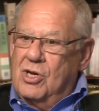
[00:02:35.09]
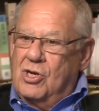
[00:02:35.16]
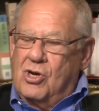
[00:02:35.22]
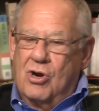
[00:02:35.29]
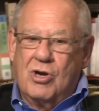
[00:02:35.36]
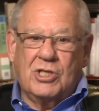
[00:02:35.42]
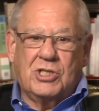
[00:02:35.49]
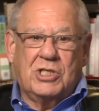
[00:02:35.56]

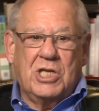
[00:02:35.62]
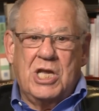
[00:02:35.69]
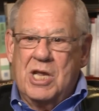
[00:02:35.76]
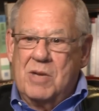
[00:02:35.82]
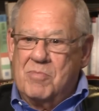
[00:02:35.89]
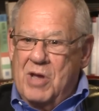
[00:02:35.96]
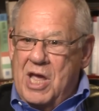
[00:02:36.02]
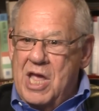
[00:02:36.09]
courtesy
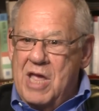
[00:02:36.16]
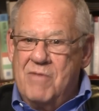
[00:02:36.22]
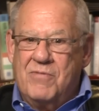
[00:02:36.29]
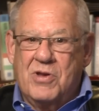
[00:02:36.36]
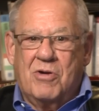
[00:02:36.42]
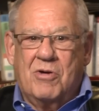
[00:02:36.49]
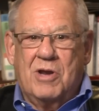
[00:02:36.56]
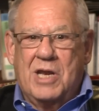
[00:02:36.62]
and
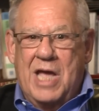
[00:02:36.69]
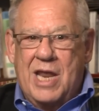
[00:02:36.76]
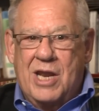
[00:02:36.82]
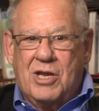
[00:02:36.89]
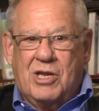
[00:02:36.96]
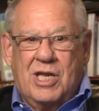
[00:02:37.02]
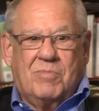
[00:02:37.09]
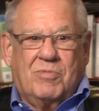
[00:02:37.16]
behavior and
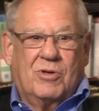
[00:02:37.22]
etiquette,